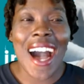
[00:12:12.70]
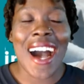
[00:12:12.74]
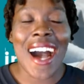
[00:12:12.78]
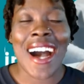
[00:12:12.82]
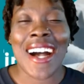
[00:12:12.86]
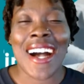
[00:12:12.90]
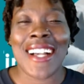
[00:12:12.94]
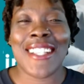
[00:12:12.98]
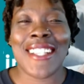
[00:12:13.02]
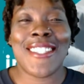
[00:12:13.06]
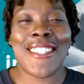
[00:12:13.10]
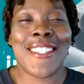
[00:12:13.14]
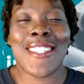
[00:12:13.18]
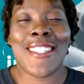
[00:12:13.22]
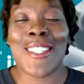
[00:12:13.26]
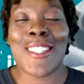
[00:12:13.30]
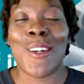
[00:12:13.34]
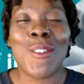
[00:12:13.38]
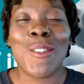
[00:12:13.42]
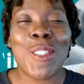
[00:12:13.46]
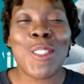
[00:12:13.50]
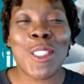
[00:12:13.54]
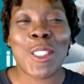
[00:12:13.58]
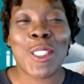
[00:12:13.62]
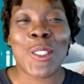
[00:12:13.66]

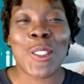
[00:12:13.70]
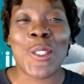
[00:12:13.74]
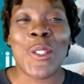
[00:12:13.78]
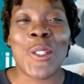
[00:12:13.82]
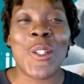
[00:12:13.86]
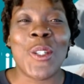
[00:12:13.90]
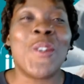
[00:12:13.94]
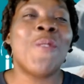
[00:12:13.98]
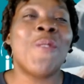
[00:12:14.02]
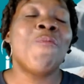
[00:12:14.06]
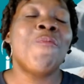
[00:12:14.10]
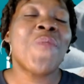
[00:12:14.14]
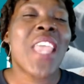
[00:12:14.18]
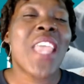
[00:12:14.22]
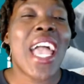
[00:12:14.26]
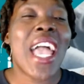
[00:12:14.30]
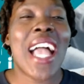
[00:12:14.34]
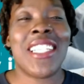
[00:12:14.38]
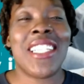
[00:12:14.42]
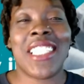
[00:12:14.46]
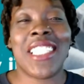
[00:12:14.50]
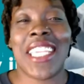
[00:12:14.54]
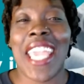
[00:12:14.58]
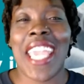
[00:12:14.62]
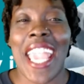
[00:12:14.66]
social,
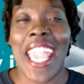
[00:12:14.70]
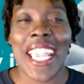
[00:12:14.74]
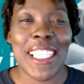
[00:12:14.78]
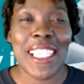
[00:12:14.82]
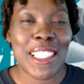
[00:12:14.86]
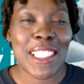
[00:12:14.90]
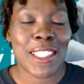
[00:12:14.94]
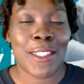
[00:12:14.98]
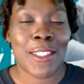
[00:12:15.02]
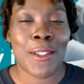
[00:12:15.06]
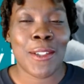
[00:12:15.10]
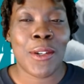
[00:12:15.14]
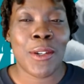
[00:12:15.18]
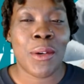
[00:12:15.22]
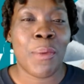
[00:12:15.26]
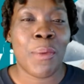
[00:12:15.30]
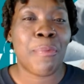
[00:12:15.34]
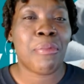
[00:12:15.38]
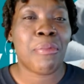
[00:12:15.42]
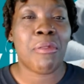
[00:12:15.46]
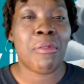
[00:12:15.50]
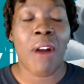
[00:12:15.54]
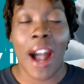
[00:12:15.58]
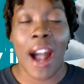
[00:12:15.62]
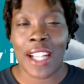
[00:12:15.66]
educational
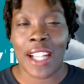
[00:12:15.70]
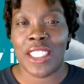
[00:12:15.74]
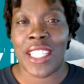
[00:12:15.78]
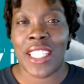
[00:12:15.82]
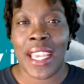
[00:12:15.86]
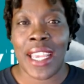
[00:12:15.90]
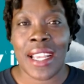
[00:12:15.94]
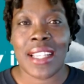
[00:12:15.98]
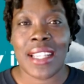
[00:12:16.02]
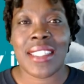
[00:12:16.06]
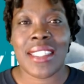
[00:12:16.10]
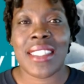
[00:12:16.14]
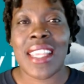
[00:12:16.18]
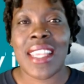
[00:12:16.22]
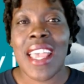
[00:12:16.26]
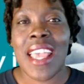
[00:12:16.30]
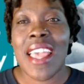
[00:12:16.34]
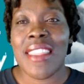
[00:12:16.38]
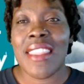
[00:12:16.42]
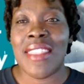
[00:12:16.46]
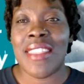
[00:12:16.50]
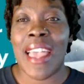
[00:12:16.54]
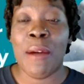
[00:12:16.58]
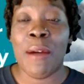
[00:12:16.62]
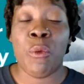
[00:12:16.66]
projects
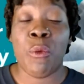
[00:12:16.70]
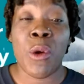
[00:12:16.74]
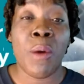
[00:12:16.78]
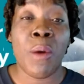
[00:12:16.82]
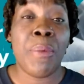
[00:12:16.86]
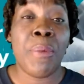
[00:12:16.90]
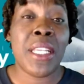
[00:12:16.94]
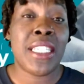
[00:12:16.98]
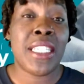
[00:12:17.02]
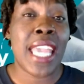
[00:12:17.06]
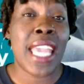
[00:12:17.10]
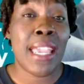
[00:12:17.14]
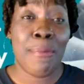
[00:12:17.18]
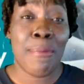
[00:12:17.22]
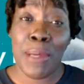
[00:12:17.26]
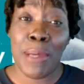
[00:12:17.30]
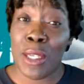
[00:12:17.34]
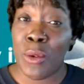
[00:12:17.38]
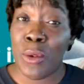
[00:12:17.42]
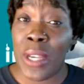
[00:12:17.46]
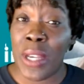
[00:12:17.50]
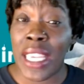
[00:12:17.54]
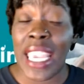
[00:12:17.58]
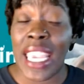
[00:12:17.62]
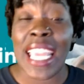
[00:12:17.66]
that will be
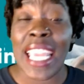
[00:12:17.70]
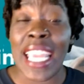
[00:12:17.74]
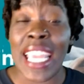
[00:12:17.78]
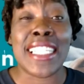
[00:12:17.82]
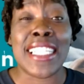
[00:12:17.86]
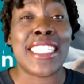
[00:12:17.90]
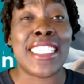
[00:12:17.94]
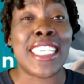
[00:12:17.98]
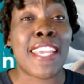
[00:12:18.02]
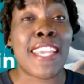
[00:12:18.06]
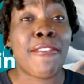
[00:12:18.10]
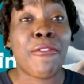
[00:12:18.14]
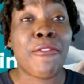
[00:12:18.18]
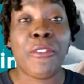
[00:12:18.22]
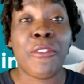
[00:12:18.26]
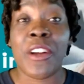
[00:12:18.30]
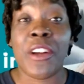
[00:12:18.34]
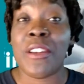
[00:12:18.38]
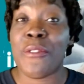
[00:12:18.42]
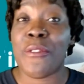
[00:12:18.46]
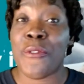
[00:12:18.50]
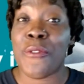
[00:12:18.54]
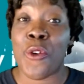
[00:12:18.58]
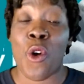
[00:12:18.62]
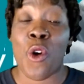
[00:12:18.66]
debuting in different
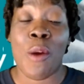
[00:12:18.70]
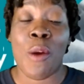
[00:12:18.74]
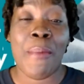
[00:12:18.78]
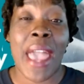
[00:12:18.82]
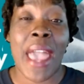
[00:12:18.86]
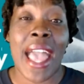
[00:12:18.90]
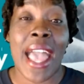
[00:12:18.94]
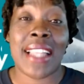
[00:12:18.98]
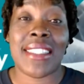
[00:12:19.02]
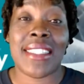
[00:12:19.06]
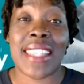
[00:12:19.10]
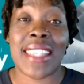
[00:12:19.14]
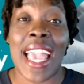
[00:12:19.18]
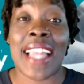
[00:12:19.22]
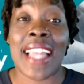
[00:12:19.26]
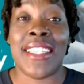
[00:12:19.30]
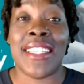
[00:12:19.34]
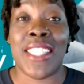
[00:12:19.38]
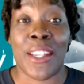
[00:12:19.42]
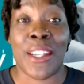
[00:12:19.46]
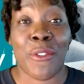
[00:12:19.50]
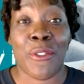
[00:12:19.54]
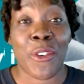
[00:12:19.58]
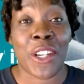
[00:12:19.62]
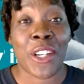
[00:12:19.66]
formats at
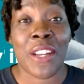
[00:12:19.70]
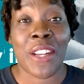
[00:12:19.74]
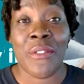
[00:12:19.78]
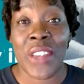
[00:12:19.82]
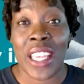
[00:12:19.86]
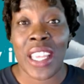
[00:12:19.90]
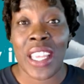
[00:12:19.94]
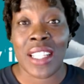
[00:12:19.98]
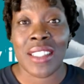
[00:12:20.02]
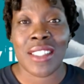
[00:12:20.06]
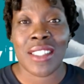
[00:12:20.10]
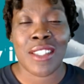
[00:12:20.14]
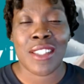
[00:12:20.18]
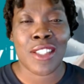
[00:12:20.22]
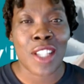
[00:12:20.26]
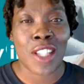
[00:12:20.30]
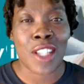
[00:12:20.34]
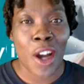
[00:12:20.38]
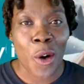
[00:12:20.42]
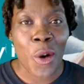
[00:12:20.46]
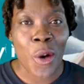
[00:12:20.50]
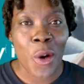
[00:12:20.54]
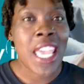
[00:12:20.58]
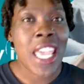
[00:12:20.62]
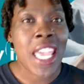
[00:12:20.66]
different events. So
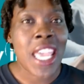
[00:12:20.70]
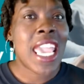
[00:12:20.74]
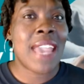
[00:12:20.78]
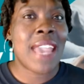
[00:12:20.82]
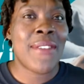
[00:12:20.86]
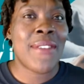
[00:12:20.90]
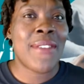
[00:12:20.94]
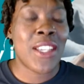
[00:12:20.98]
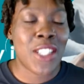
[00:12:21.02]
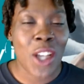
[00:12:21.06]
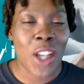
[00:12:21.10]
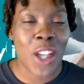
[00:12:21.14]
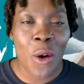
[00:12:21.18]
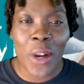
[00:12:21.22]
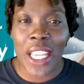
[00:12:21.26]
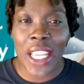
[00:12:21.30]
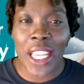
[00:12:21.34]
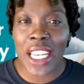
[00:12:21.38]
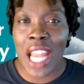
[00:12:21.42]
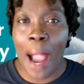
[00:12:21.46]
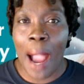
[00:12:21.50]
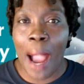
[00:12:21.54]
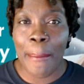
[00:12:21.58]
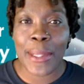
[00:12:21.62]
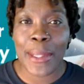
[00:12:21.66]
if you don't get an
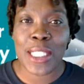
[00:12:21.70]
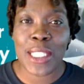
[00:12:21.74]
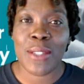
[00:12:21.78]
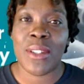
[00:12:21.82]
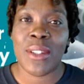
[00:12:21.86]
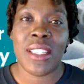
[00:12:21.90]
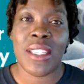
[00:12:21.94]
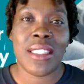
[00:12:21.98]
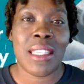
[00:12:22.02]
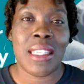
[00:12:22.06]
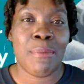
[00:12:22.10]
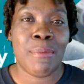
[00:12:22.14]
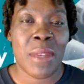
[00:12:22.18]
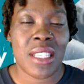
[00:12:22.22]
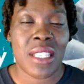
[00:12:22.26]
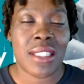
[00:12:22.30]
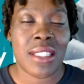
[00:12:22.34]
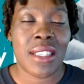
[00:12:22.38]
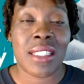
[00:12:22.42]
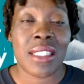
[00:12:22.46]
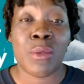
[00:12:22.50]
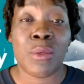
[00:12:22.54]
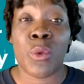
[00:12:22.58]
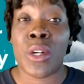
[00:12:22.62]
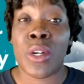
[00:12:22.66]
opportunity to miss this
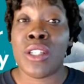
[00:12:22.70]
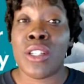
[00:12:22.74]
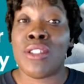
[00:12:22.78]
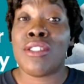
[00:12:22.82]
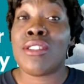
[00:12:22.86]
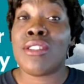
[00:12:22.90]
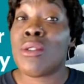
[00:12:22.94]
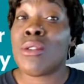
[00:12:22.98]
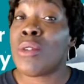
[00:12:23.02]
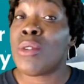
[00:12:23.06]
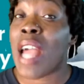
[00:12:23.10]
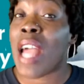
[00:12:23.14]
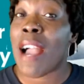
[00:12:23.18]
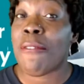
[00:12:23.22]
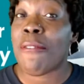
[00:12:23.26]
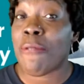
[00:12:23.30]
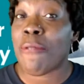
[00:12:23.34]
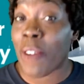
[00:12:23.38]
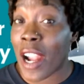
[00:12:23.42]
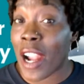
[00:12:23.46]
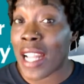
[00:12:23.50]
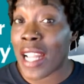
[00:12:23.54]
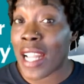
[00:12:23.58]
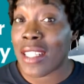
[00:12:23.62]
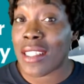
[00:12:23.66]
one, do not
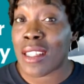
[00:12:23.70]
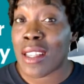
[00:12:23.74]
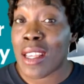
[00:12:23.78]
fret.